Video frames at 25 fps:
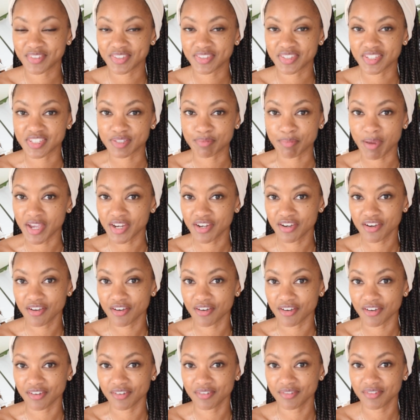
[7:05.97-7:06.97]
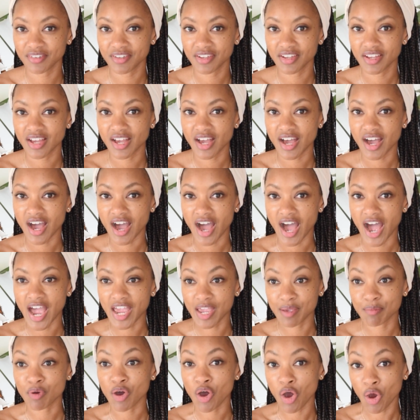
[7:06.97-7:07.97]
Despite it all,
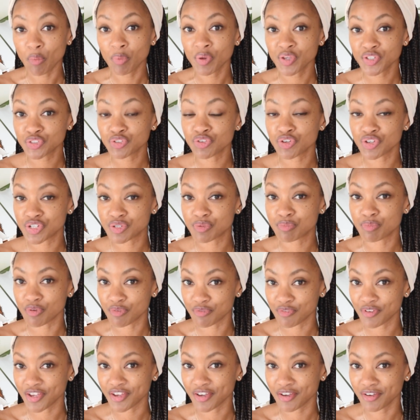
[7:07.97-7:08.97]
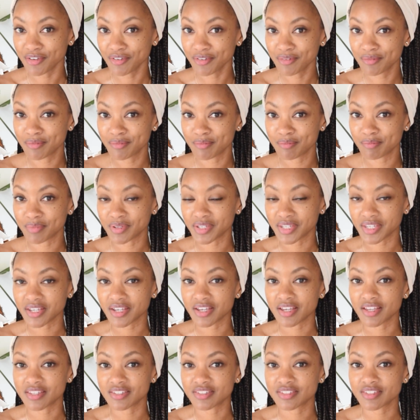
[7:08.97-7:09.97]
I am always going to prevail
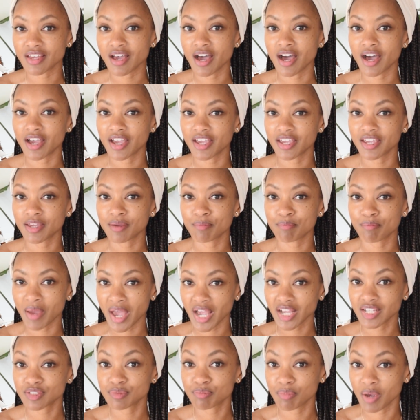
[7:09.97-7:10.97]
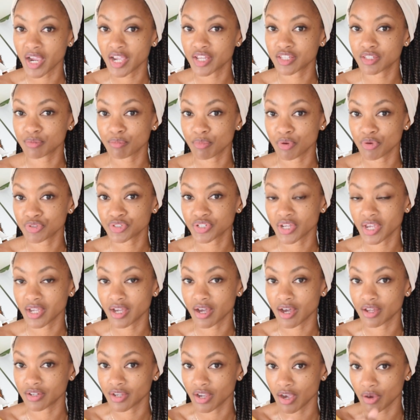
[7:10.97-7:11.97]
because I am backed by the Most High
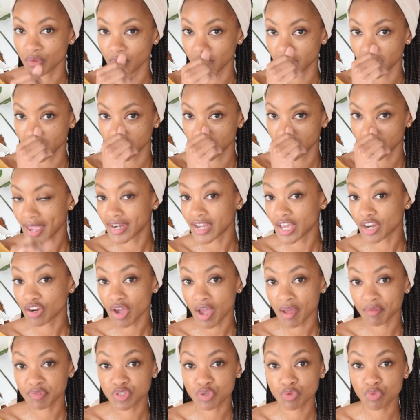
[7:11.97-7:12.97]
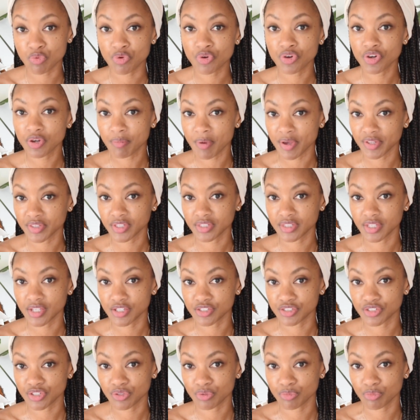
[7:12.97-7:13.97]
God Yahweh. And I don't have to worry about the
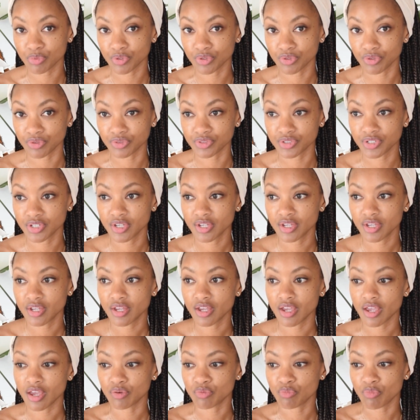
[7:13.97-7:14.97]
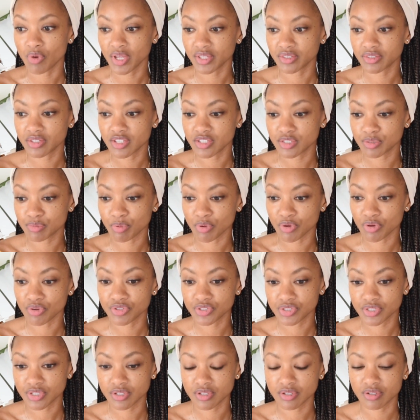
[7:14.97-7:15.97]
things of the world and what this
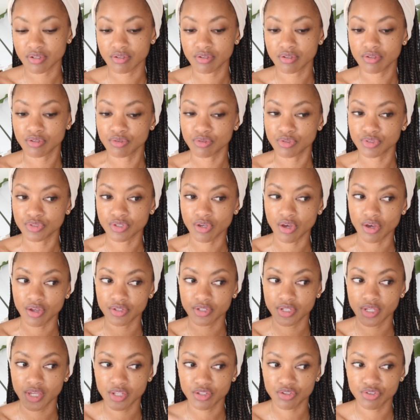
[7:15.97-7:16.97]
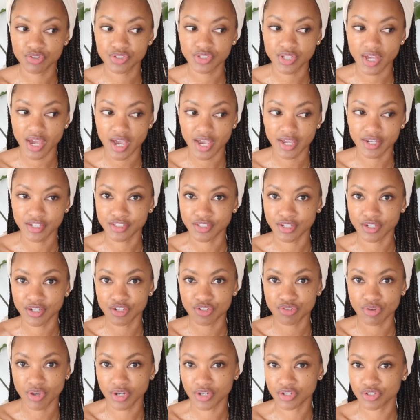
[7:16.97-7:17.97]
person who's on the other side is going
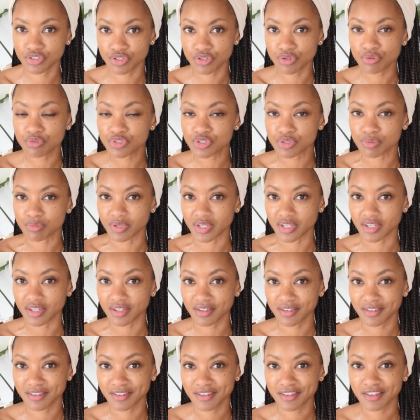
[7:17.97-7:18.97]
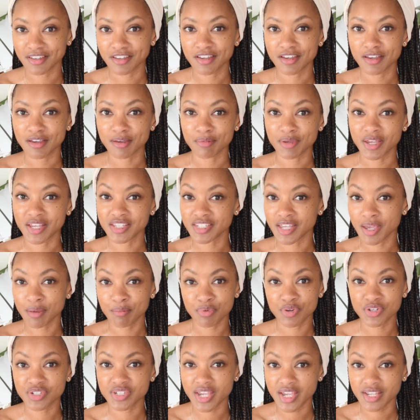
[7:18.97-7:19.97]
to try to do to me because I'm
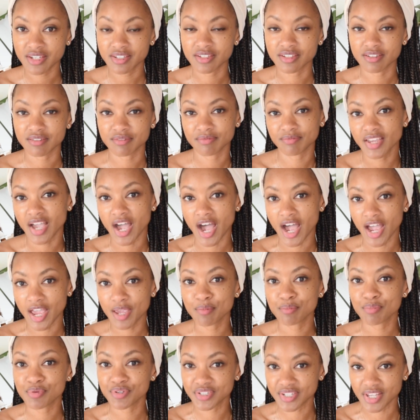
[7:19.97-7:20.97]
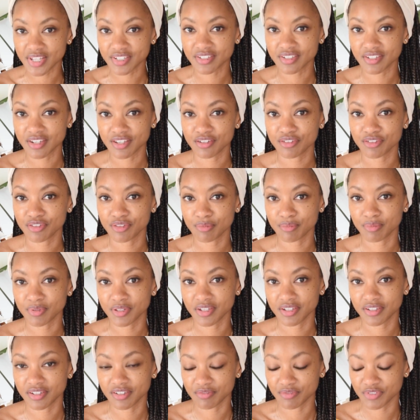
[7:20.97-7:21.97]
protected. I'm protected under the
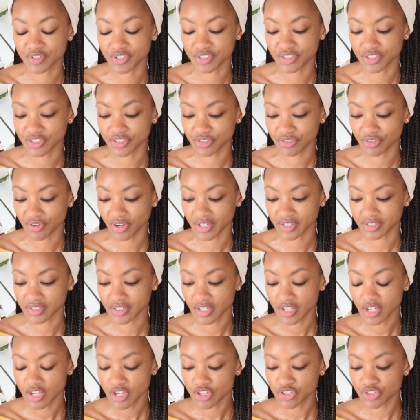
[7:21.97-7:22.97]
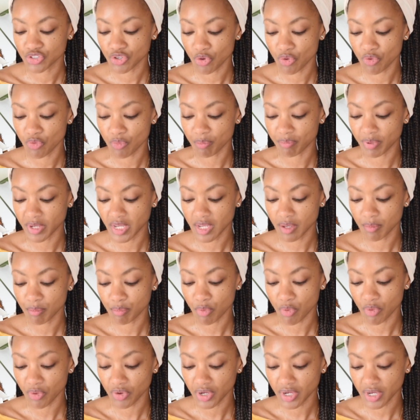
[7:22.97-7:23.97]
blood of Jesus Christ. So being
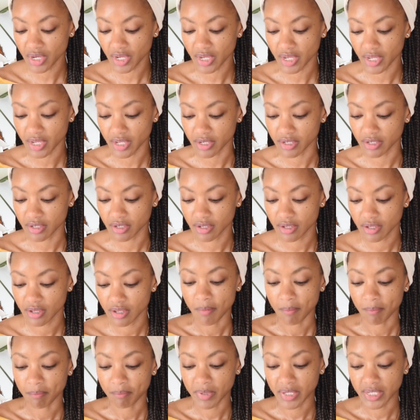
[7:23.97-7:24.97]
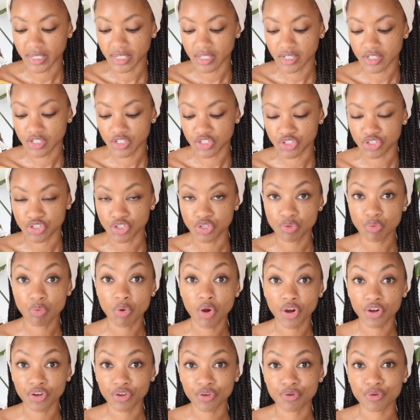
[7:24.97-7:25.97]
born again means you
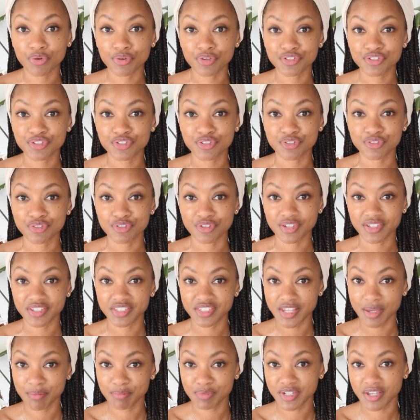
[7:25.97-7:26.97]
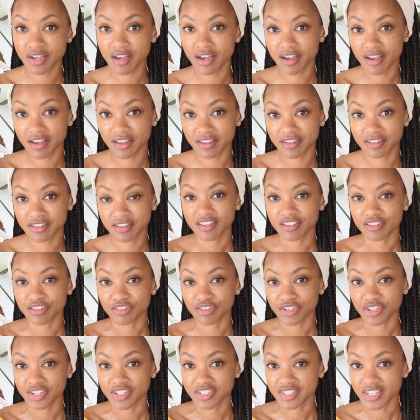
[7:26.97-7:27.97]
are going to accept God,
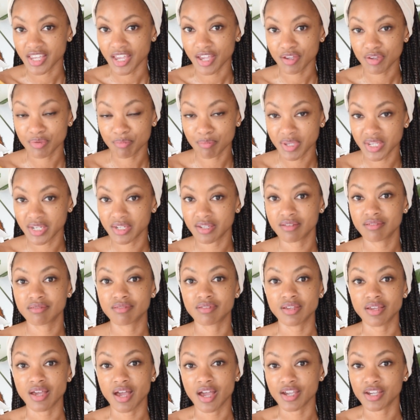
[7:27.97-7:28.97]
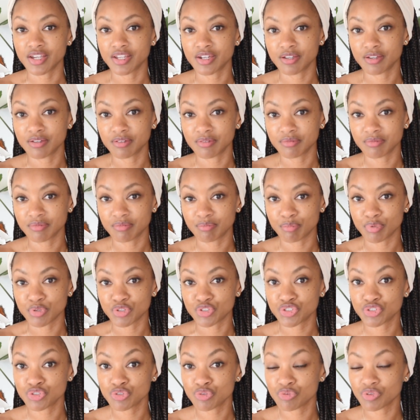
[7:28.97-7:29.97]
you're going to say I'm committed, I'm going to
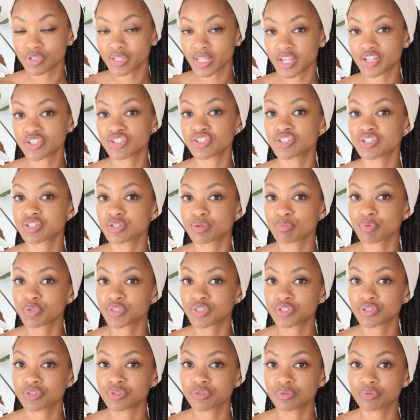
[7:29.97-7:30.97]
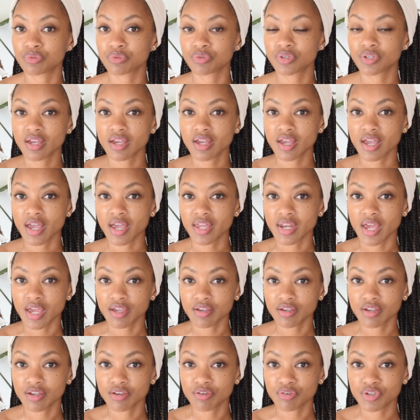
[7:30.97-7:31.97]
pursue a relationship with you, and
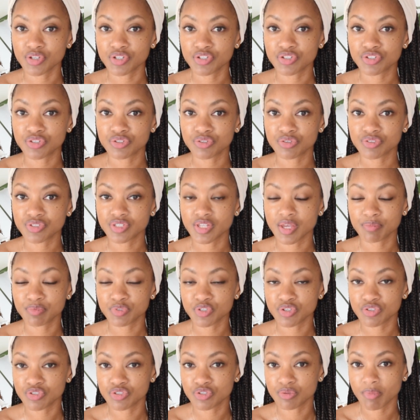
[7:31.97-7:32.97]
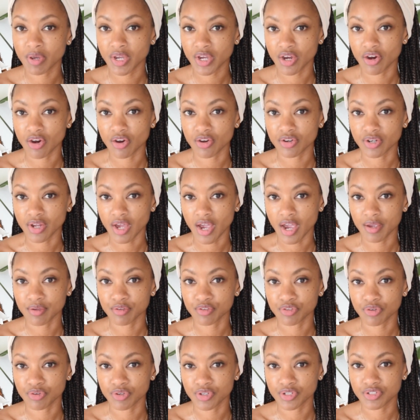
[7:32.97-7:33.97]
I'm going to accept you into my heart.
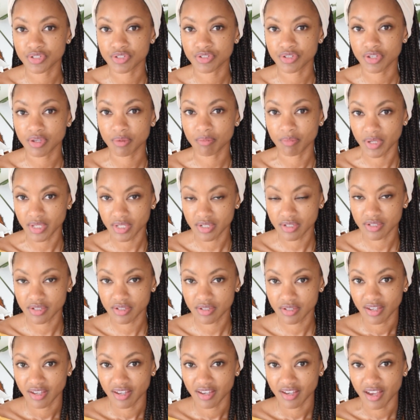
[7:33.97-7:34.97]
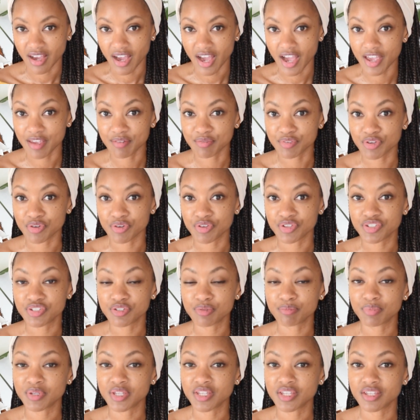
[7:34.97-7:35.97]
I'm going to commit. I'm going
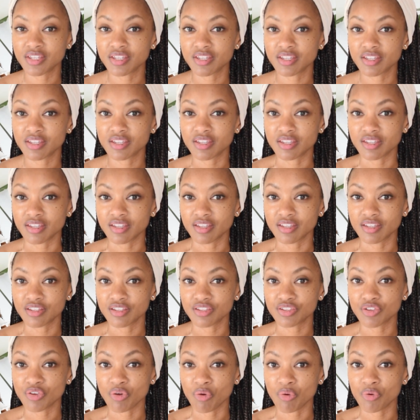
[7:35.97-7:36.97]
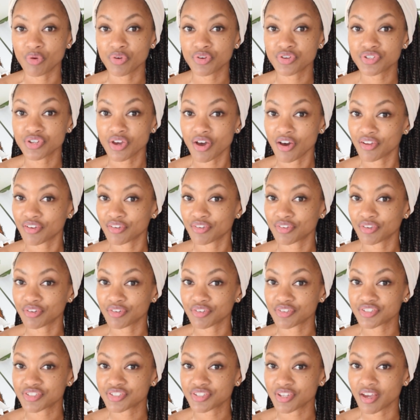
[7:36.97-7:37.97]
to be your daughter,
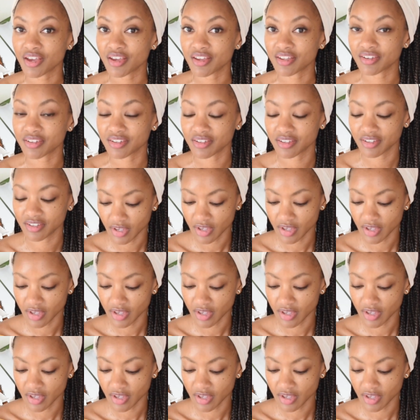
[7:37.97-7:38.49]
your son.